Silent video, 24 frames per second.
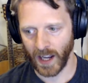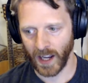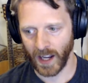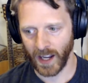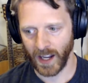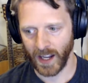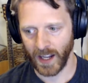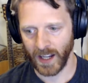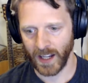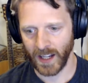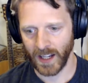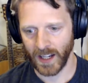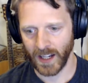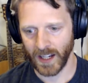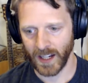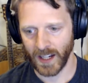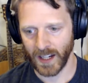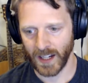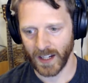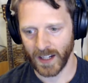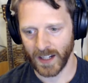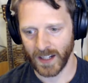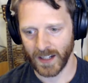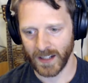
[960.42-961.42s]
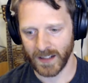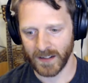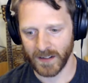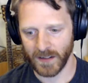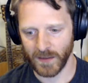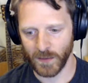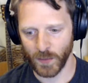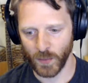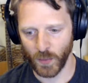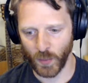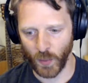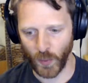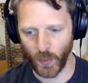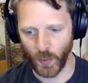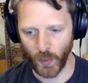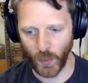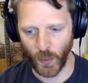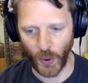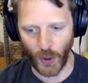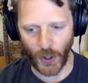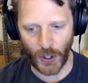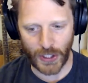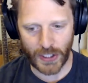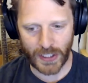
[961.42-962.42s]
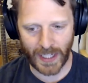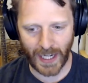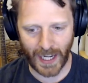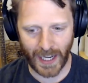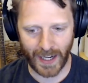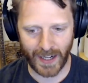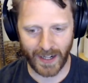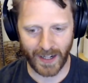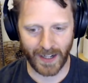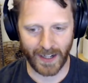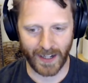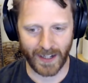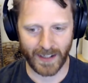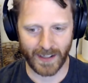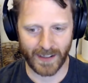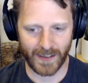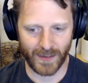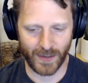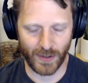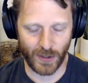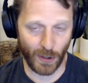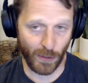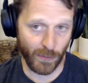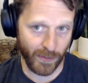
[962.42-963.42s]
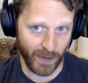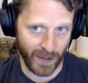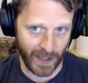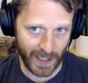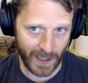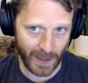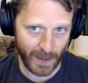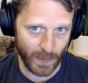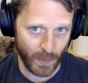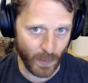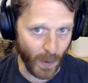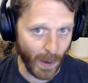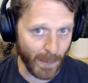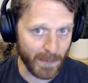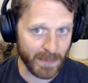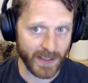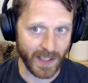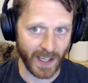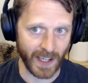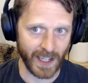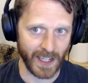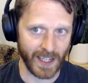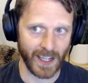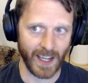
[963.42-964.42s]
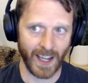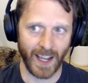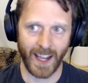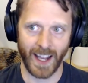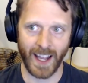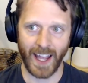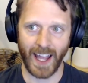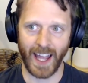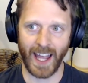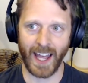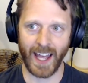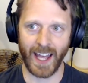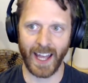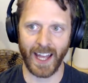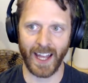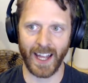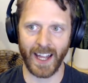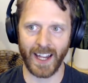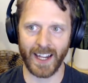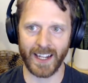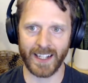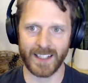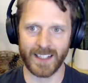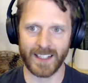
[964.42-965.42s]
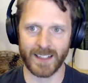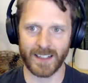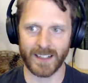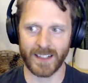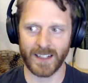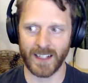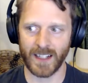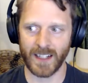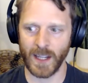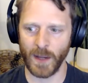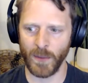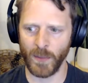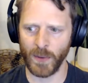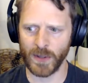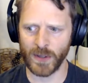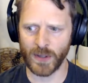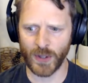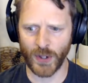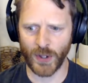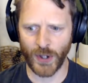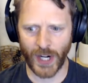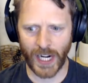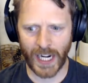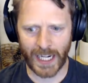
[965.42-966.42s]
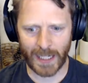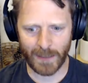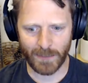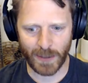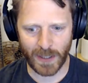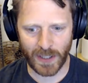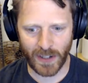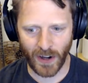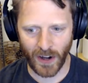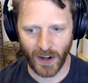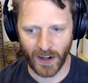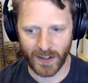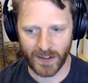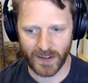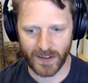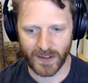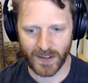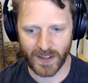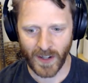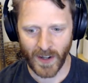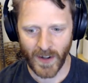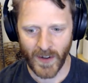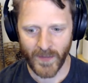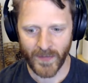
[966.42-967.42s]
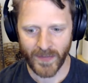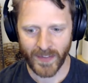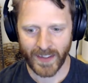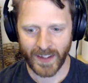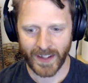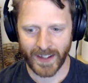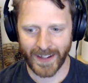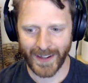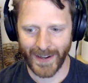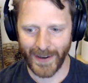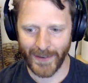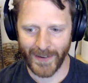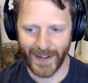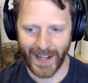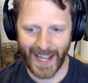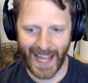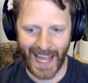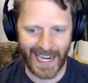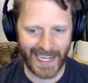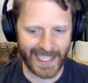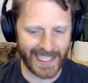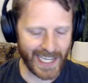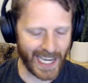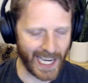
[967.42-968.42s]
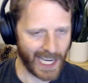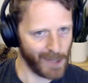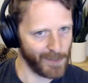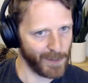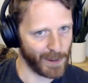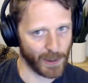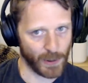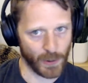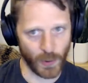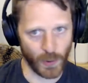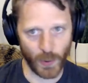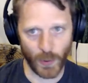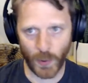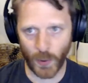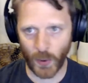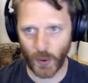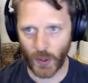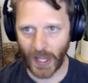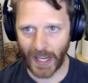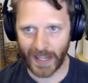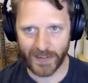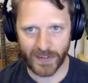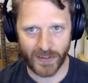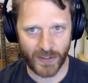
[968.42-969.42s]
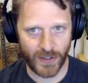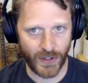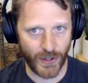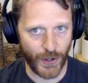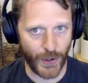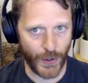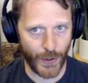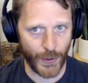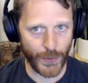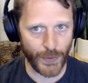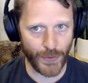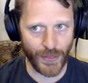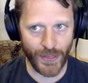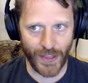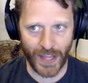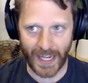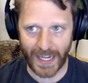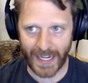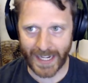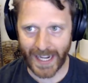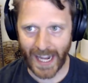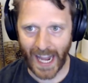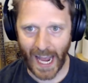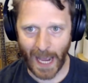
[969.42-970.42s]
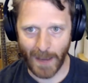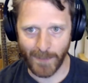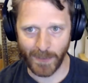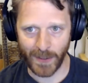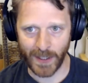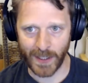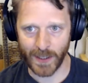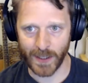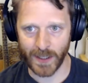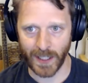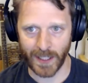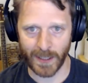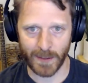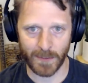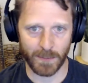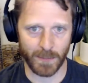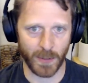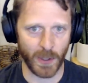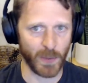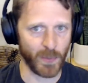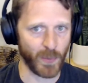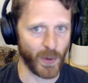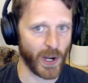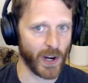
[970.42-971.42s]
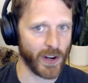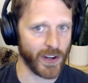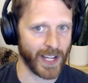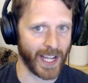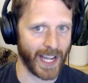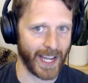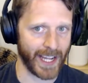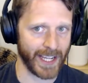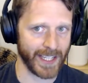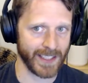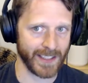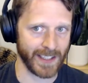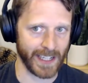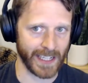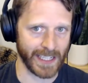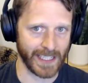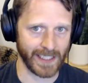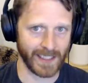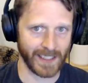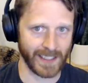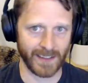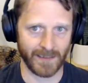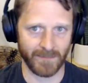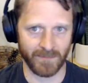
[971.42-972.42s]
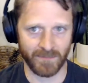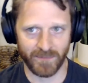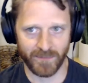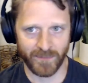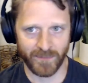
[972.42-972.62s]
I worked at a surfing website, and it was great because you know, anytime a Google SEO thing happened, like boom, we already had like